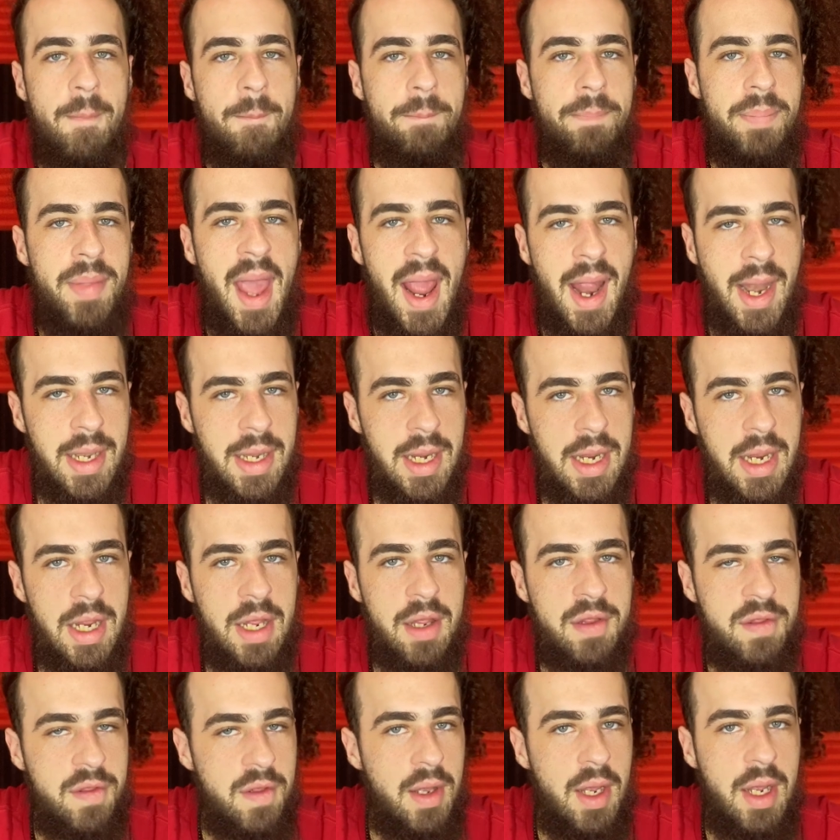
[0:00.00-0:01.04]
That
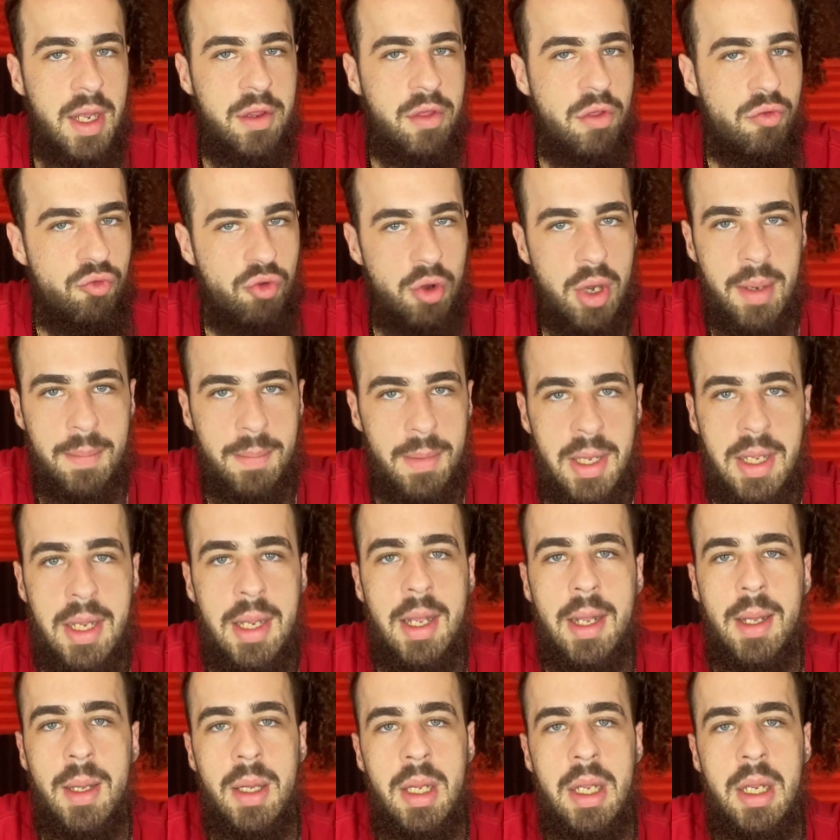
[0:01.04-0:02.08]
is
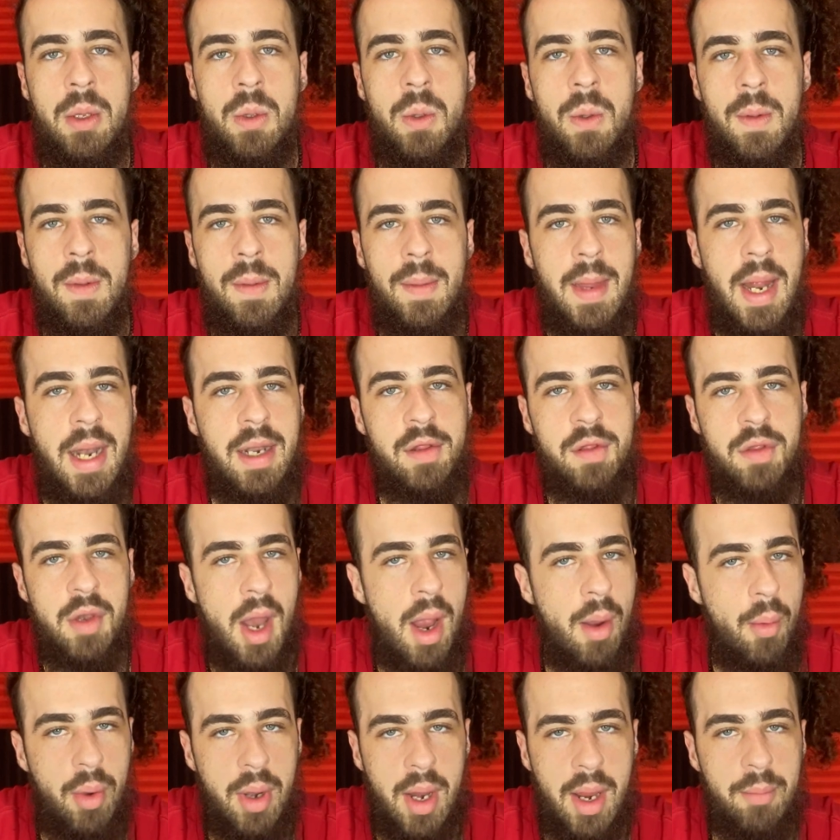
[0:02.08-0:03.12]
extremely illegal. That is
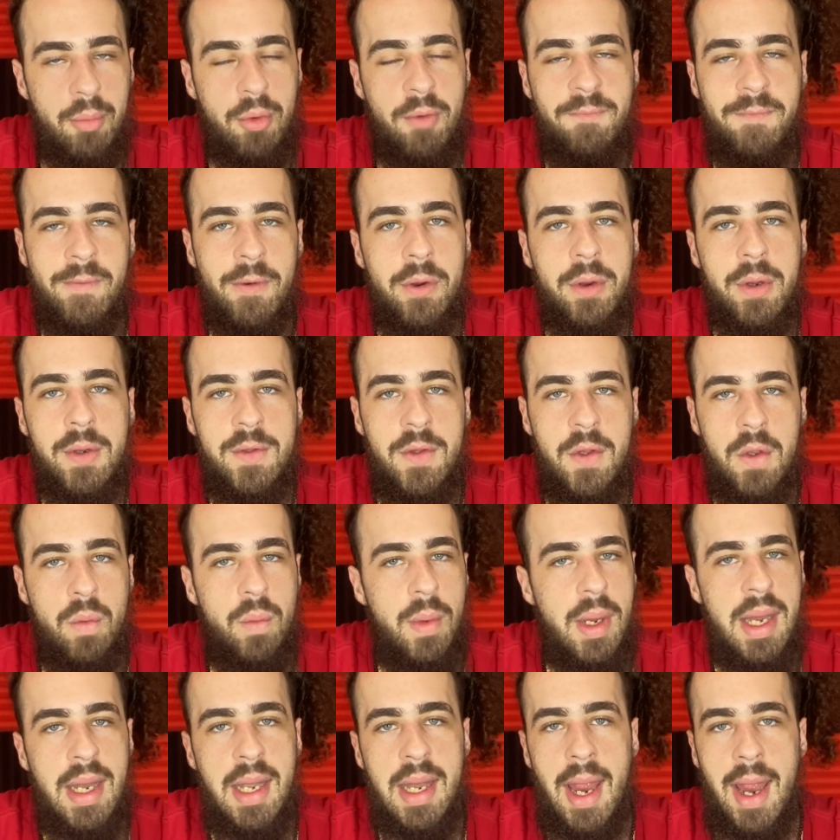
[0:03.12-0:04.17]
not what I'm referring
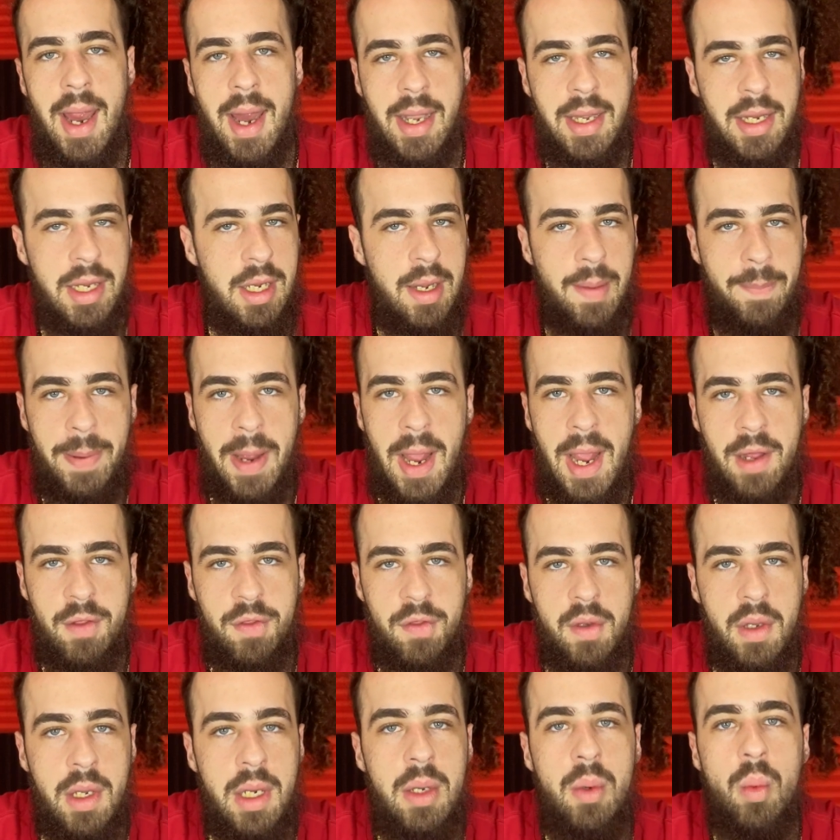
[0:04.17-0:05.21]
to in any
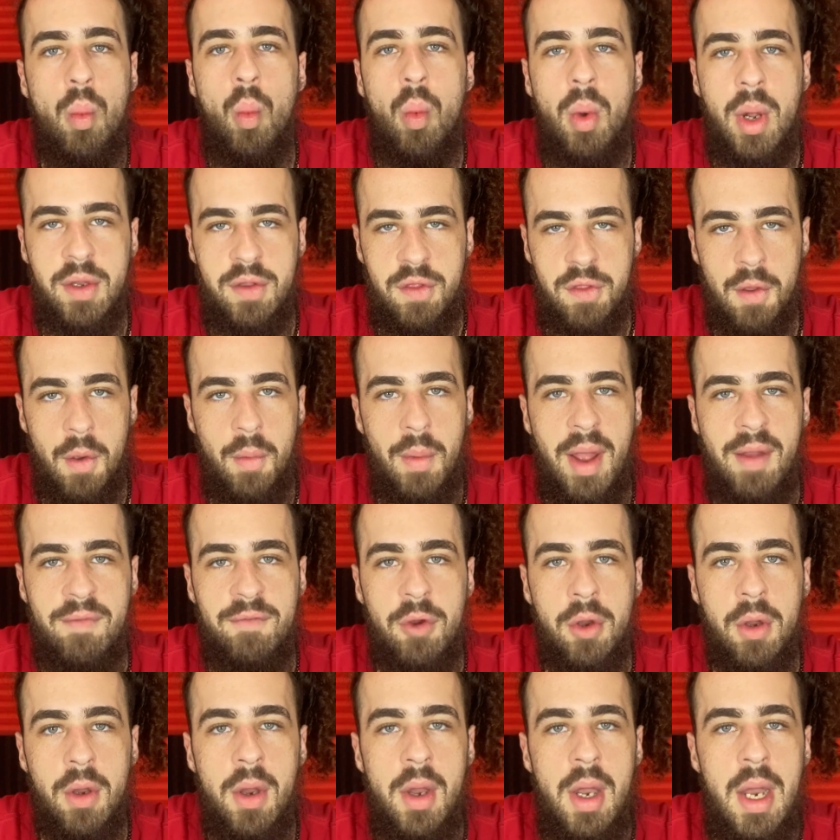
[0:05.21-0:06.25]
capacity
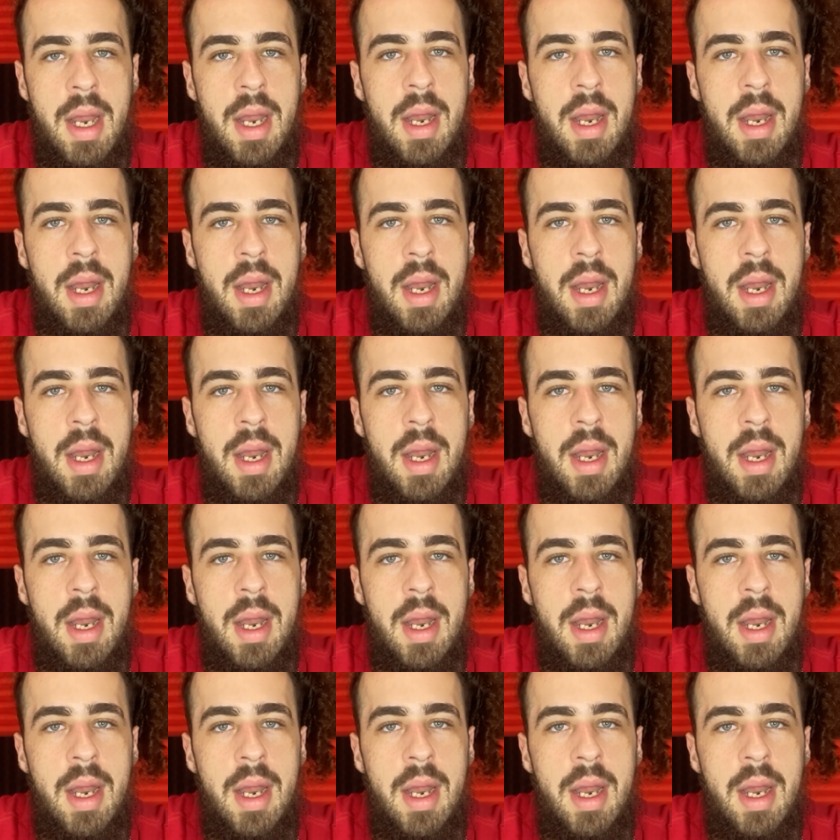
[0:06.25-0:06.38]
whatsoever.